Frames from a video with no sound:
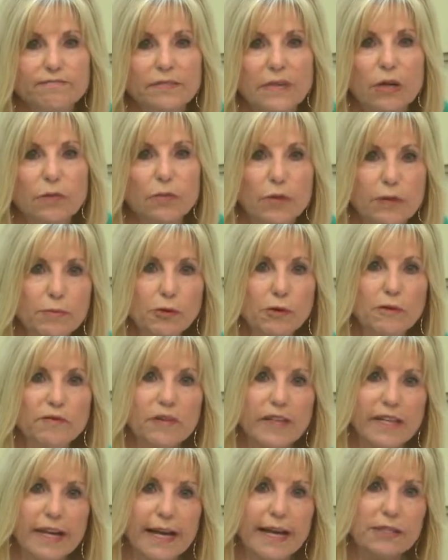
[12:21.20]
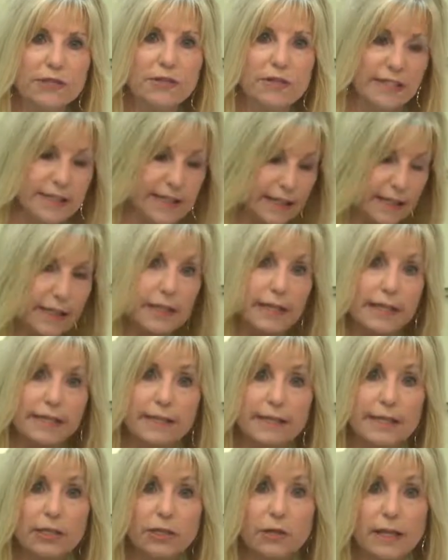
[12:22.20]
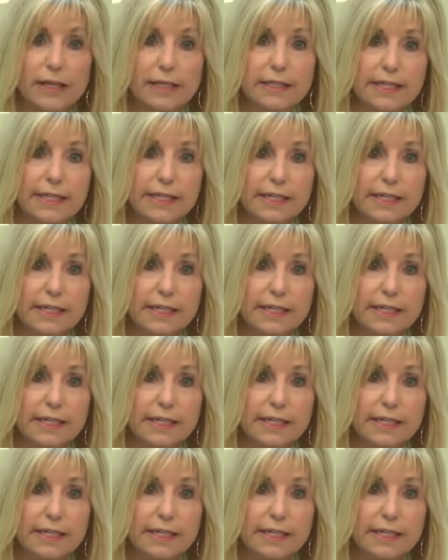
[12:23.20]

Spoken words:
What proof do they ask? Do they say, can I see your ID?